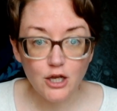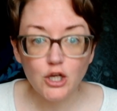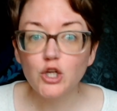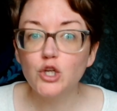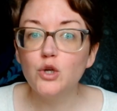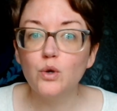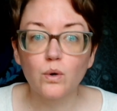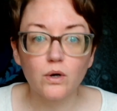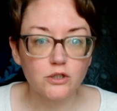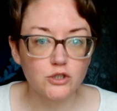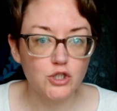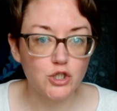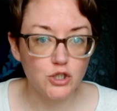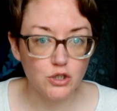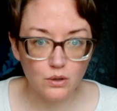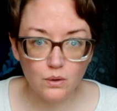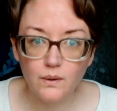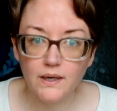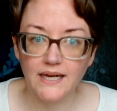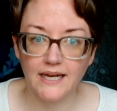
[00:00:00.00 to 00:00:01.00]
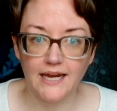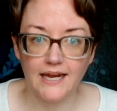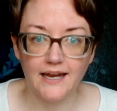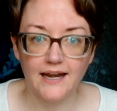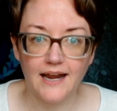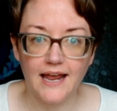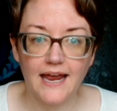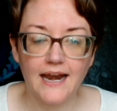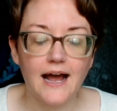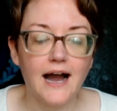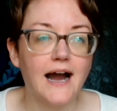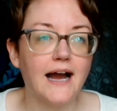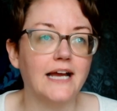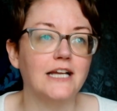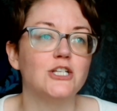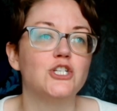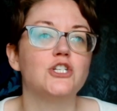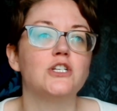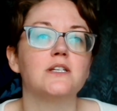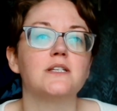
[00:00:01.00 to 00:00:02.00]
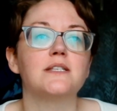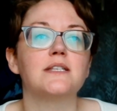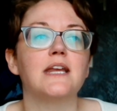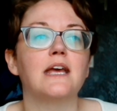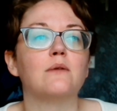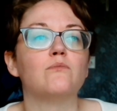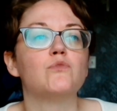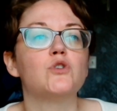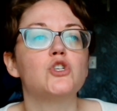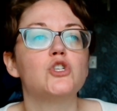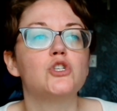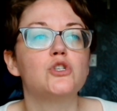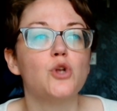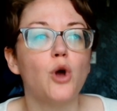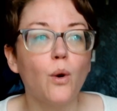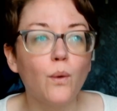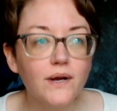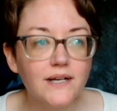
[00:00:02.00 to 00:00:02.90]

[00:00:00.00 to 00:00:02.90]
You're doing it. And I just am so